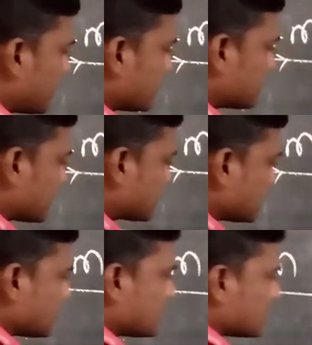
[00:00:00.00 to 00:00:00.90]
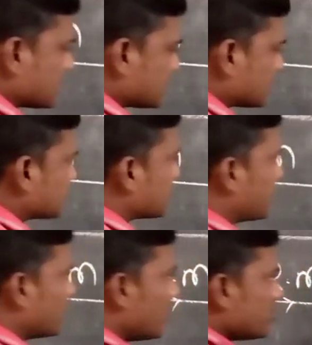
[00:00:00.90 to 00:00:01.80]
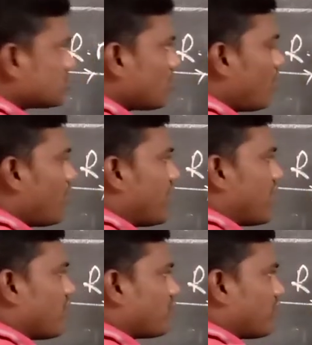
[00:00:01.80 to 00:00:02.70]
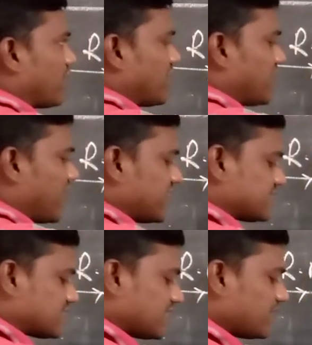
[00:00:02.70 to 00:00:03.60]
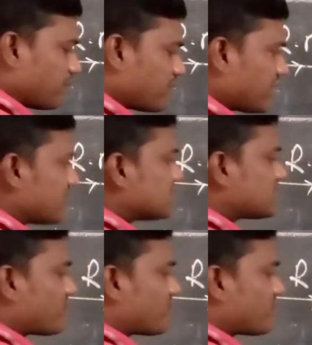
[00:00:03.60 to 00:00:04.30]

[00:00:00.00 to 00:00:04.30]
it is the C, it is the D. So A, C, B is